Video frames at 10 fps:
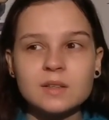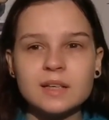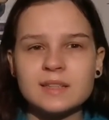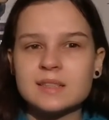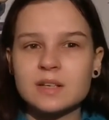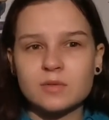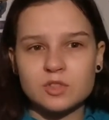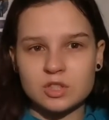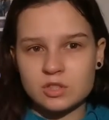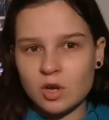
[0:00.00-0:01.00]
instead of
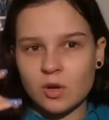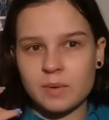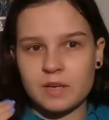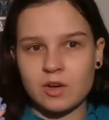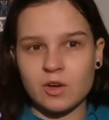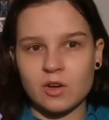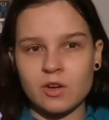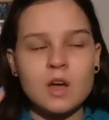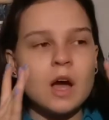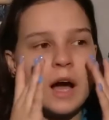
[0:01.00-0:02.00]
just her being
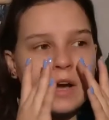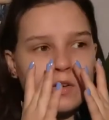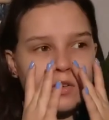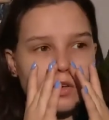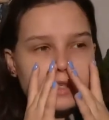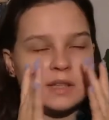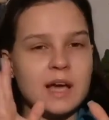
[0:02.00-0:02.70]
her. I don't know.